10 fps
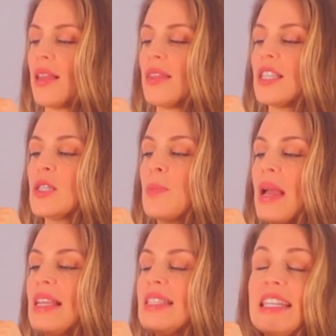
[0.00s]
the
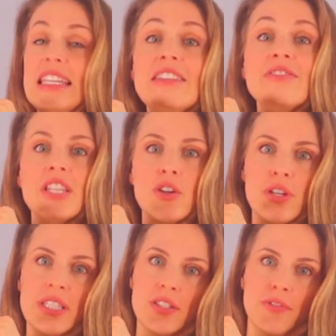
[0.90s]
space even
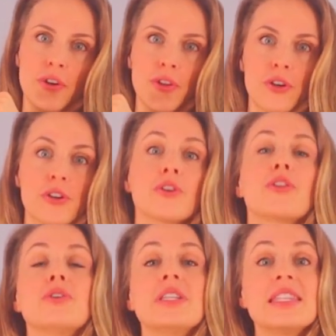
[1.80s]
decreases further.
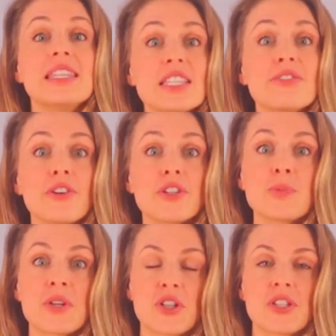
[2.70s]
So in this first
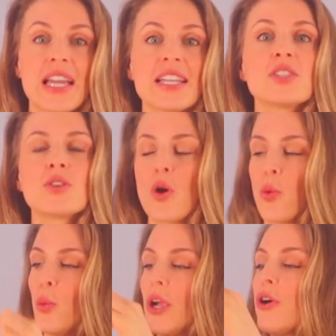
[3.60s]
special test,
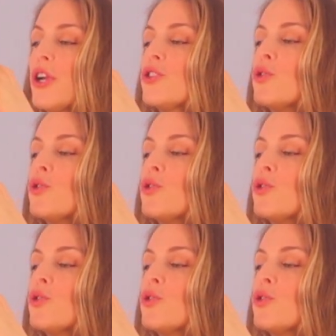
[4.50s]
we're going